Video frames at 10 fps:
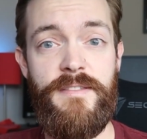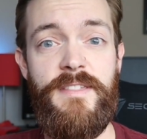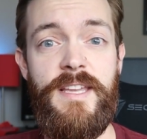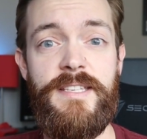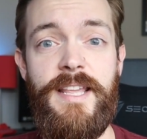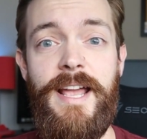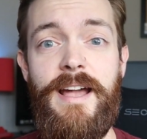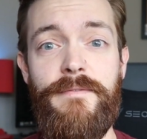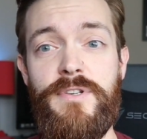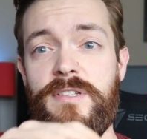things that
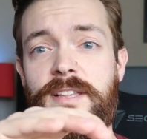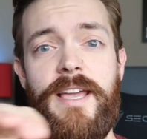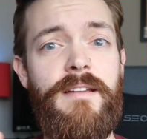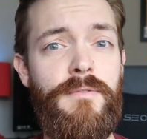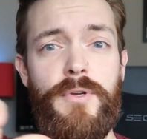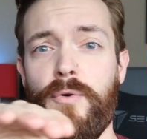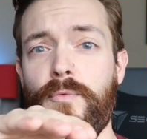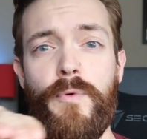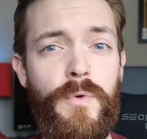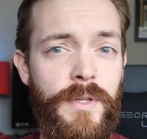have just like your
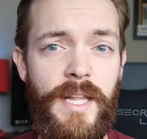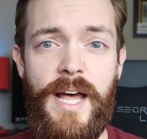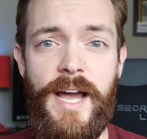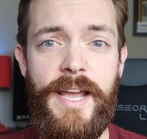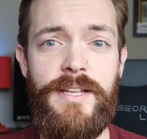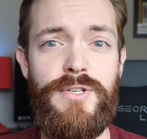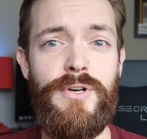ruled lines,